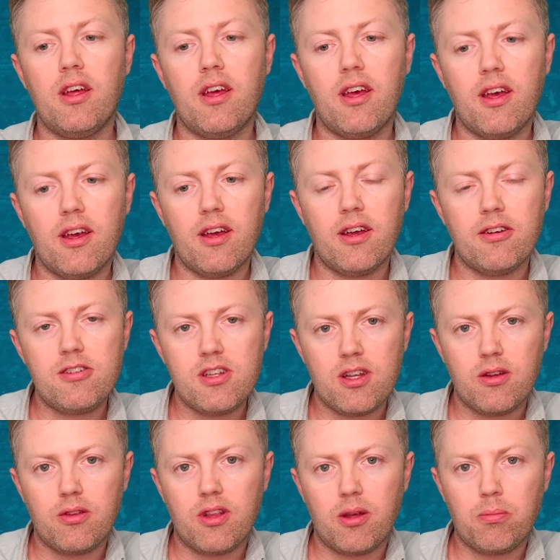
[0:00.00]
uh, you
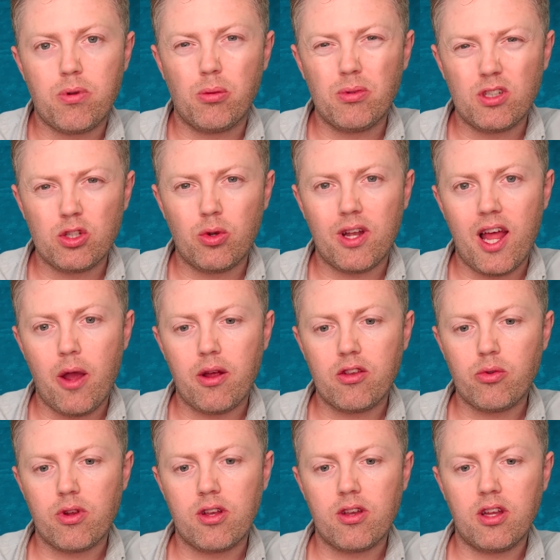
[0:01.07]
know, they probably do allow it to
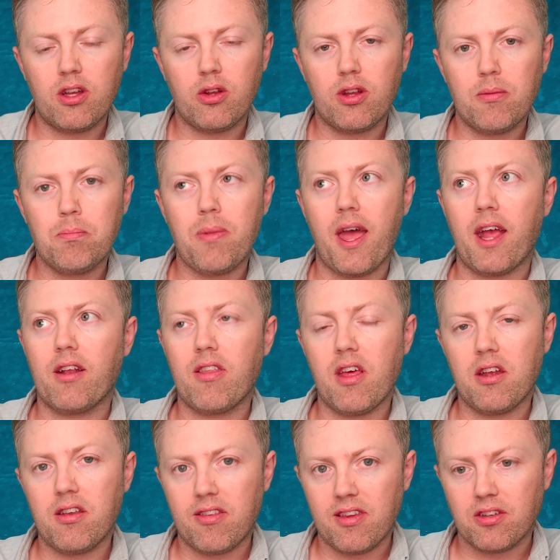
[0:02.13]
you know impact their
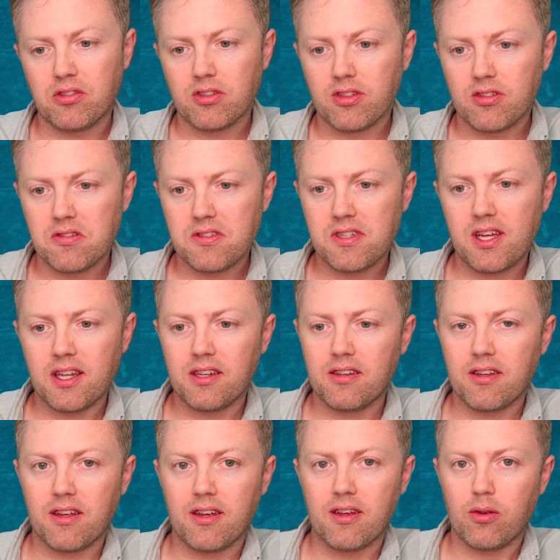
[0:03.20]
decisions and uh,